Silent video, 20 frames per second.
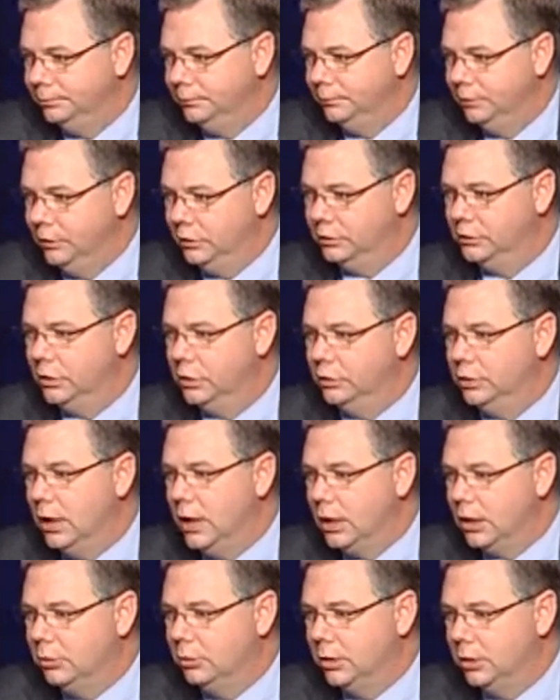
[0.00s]
Visio
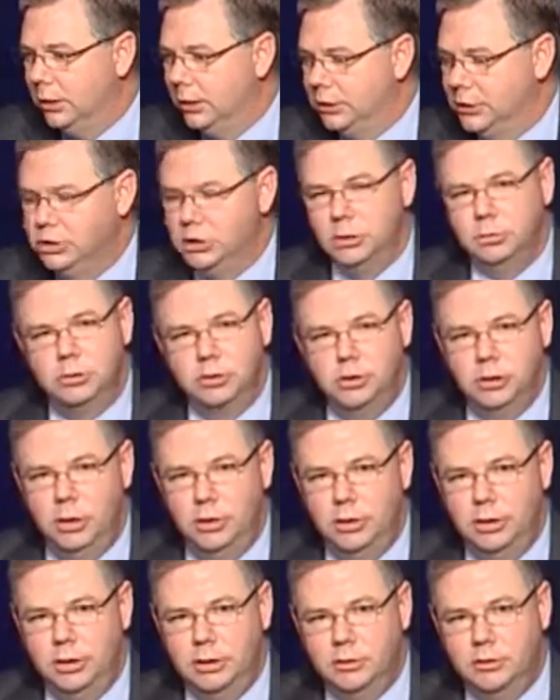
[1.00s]
document like Jim
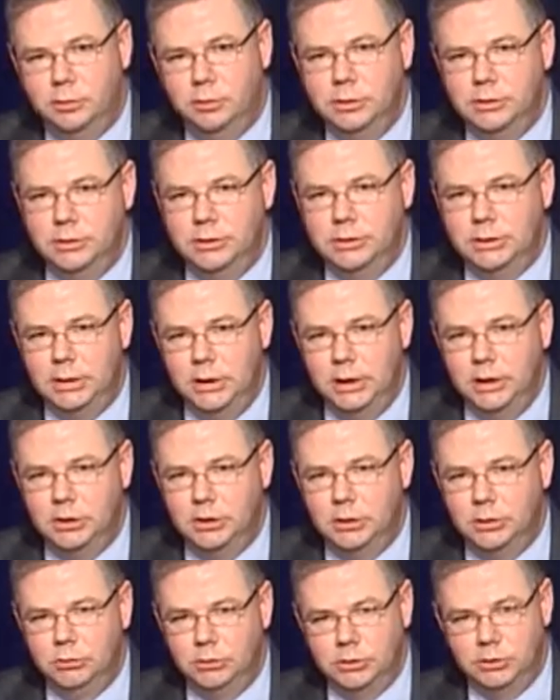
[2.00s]
showed in his
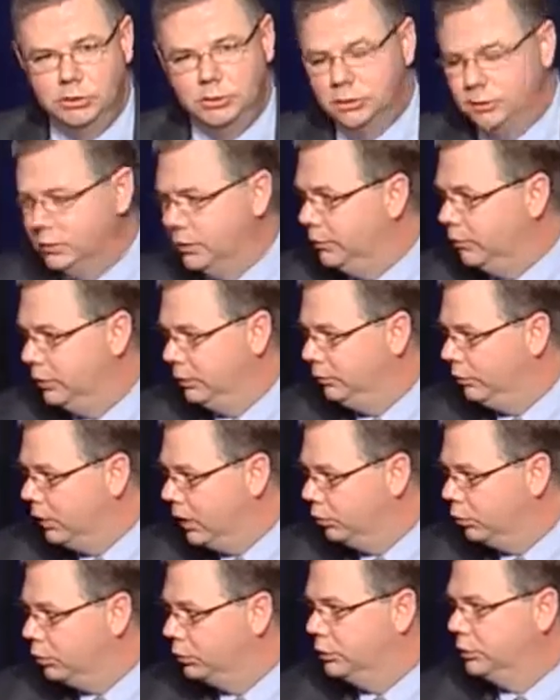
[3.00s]
presentation, which is the same thing
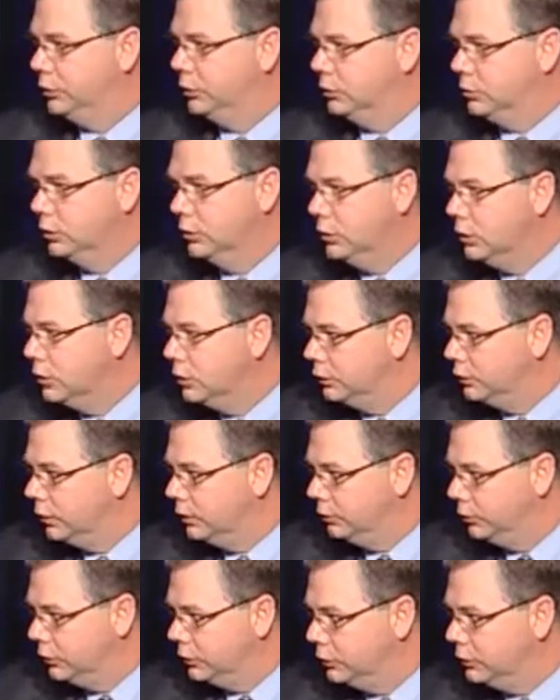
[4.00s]
VMware would do,
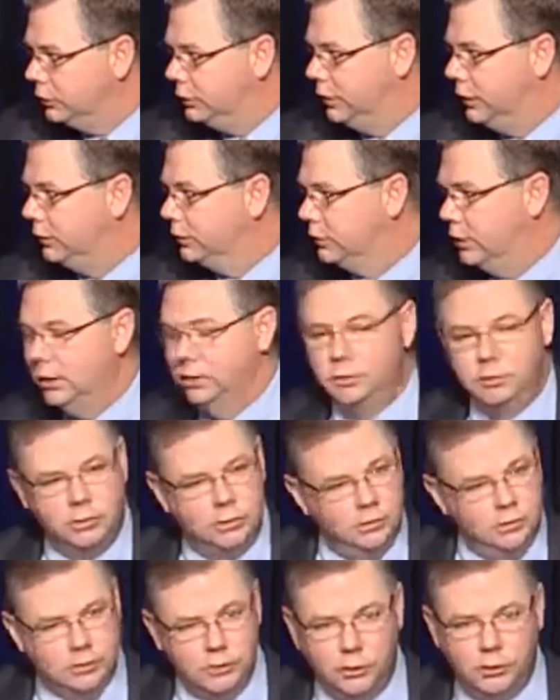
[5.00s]
same thing GTSI's
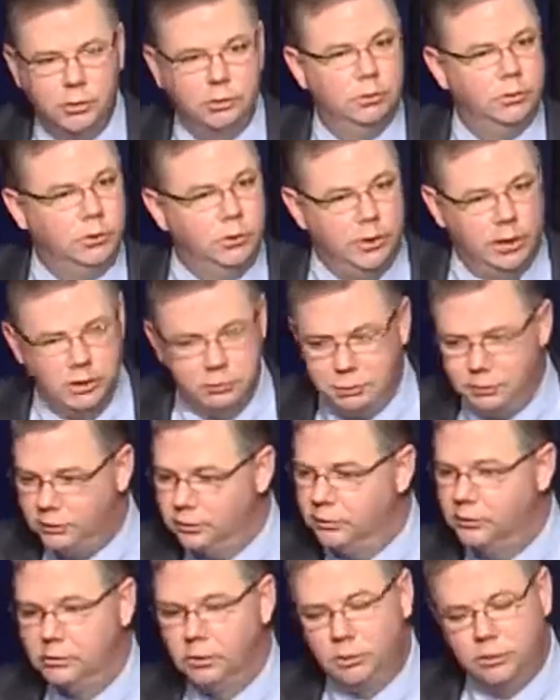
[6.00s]
consulting would do, HP's
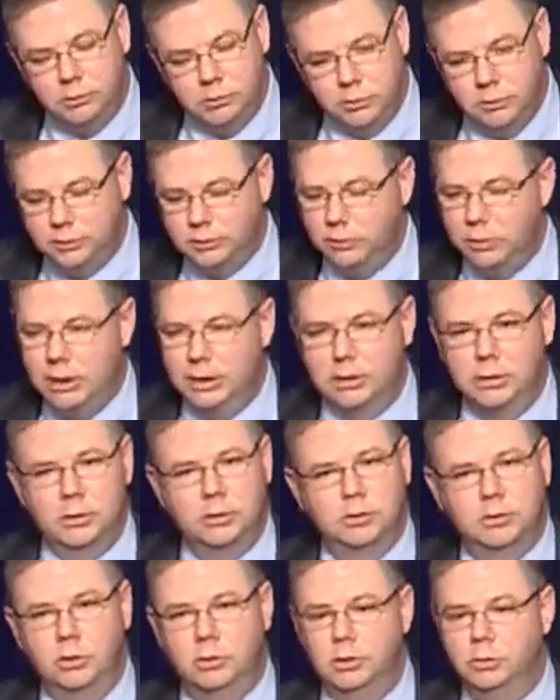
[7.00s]
consulting would do, Symantec
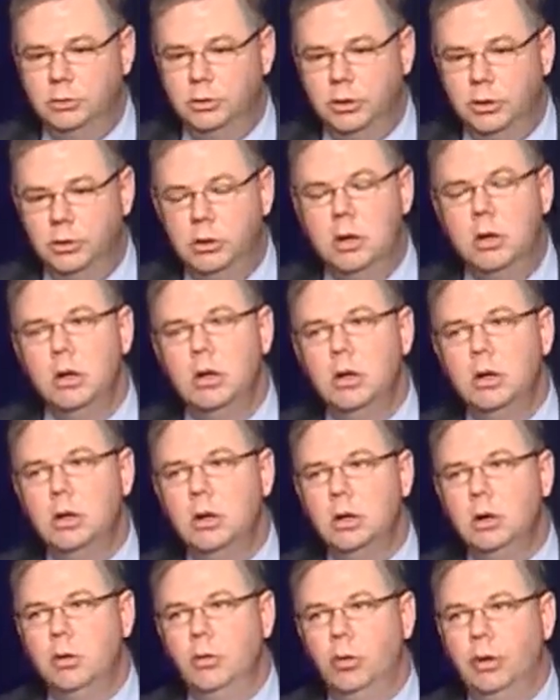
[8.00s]
consulting would do,
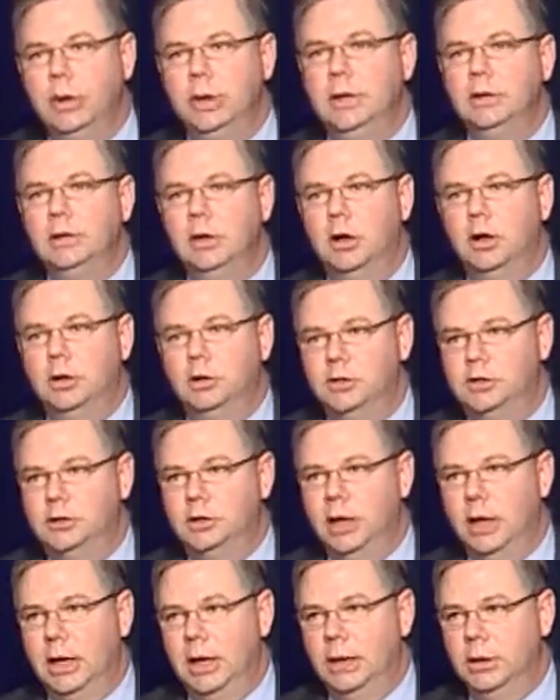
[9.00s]
we need to
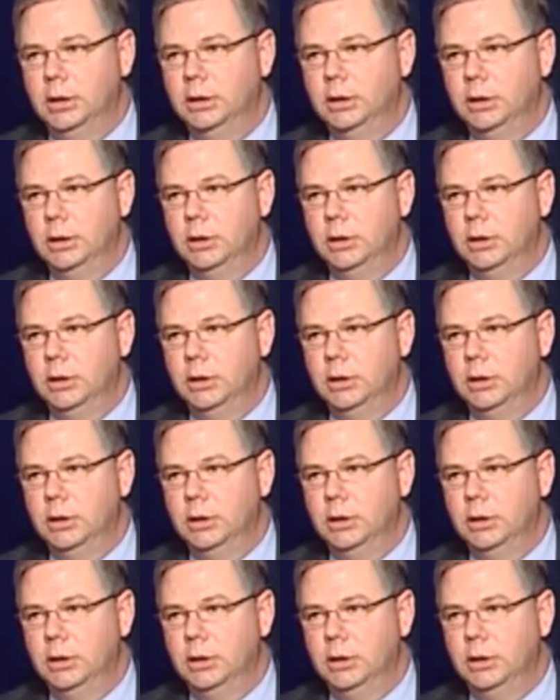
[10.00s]
understand